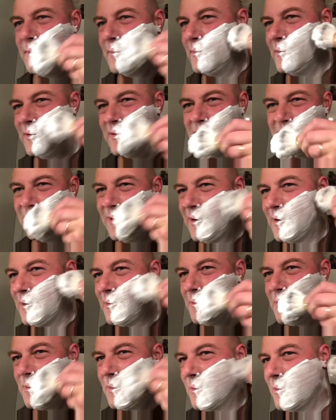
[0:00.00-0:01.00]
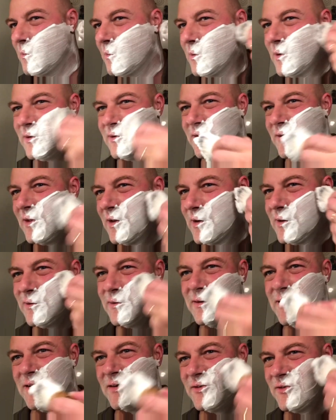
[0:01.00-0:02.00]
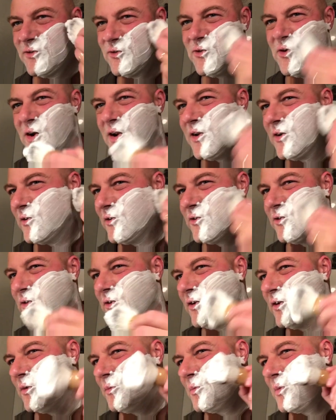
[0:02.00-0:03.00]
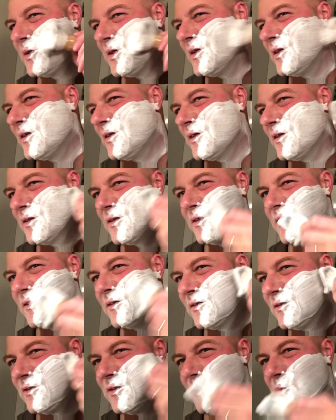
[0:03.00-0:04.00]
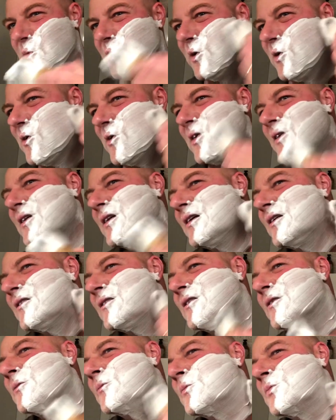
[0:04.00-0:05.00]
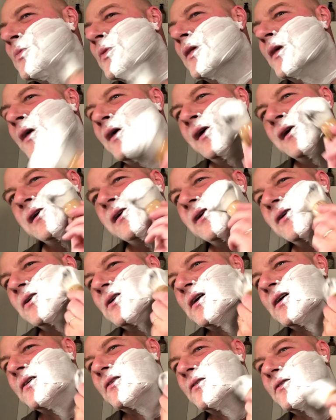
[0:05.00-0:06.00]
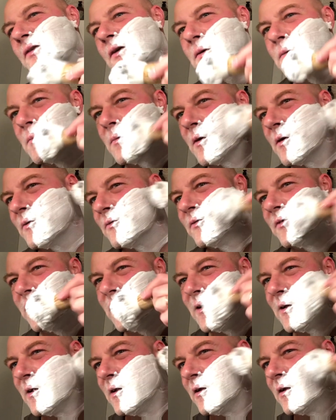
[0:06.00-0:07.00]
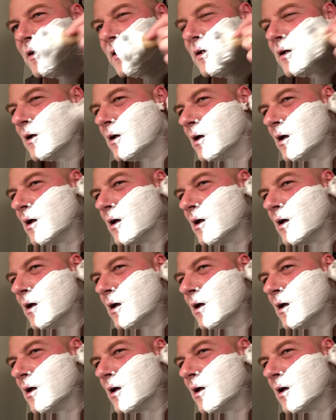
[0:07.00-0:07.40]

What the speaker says: the same? Isn't that strange? Shouldn't it be similar at least? Okay, so I've done